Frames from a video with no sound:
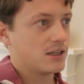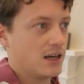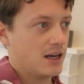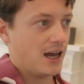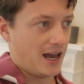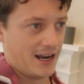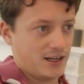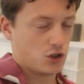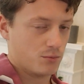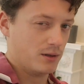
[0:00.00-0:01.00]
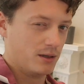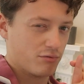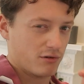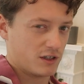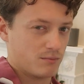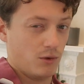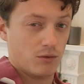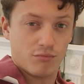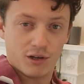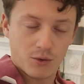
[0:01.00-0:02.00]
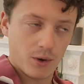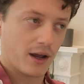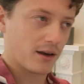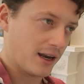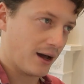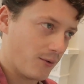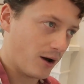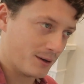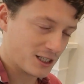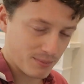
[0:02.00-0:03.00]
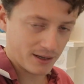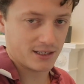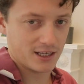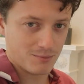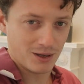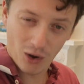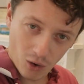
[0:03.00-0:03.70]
I think that's probably the biggest thing that I've learned from building this software.